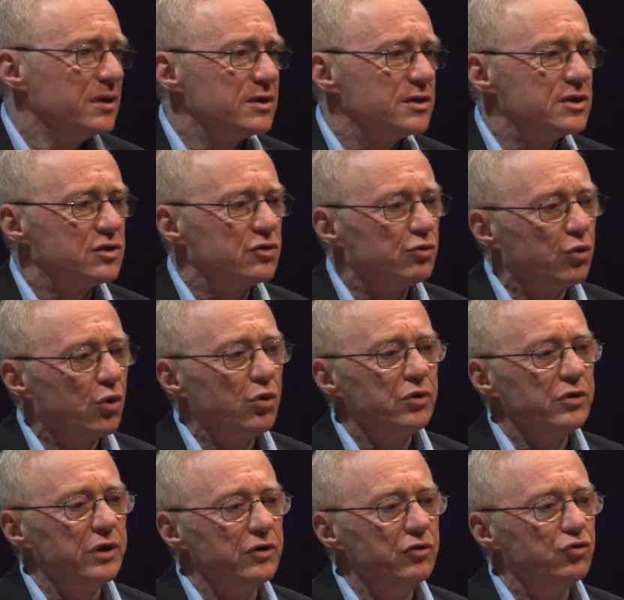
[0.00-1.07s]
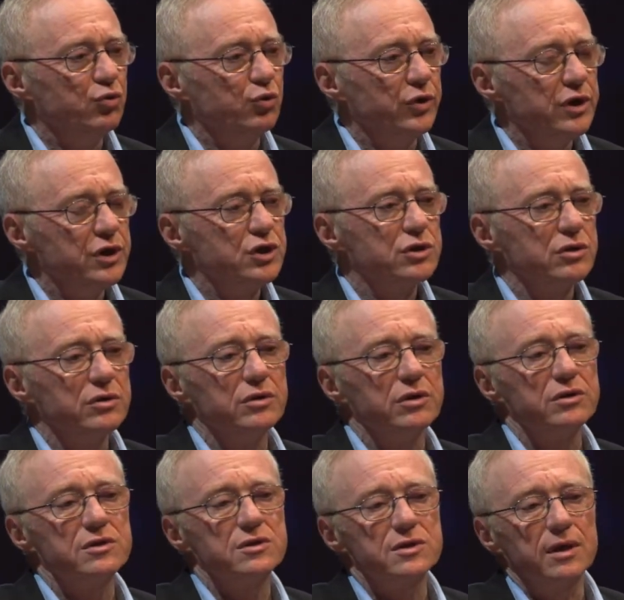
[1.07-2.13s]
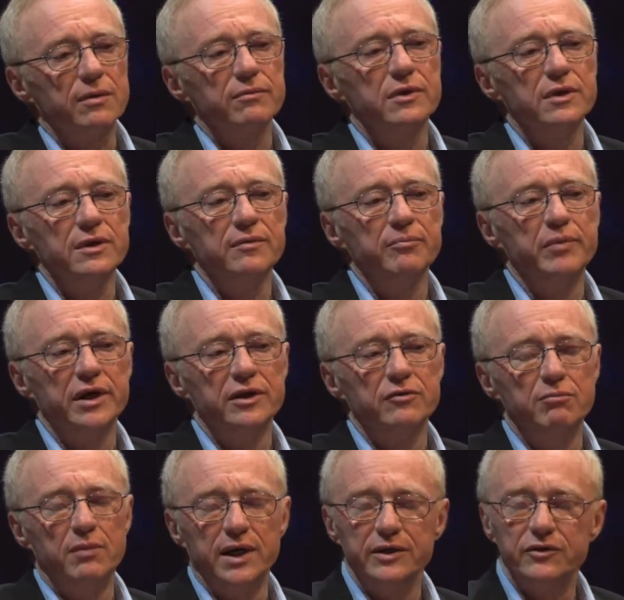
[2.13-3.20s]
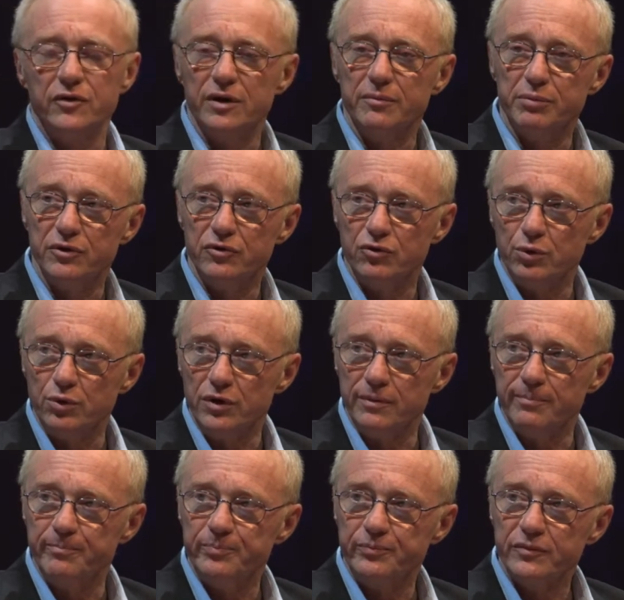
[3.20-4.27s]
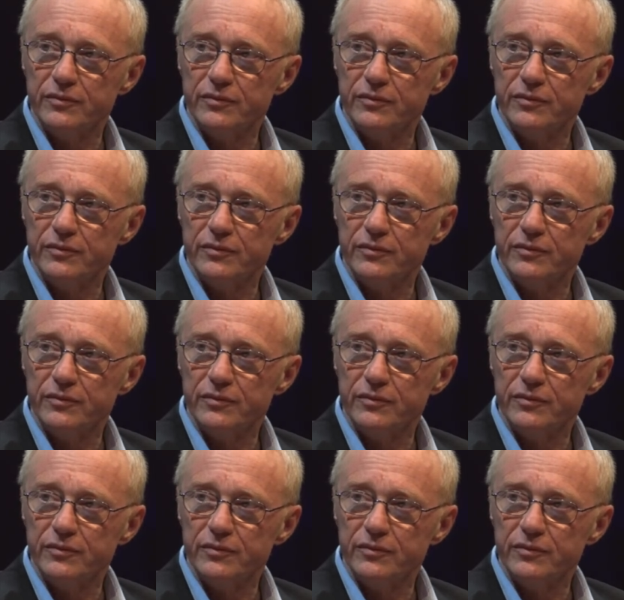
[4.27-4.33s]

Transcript: strong intuition that something bad might happen to him.